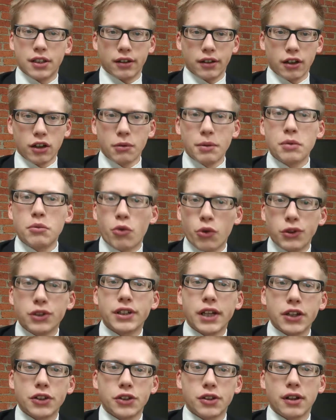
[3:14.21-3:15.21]
a little bit more
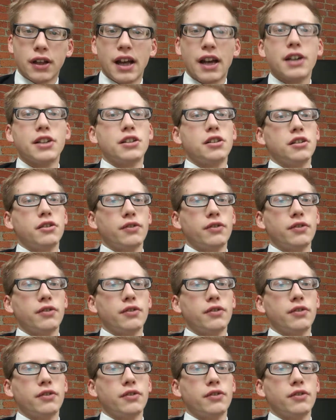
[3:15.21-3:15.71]
centralized.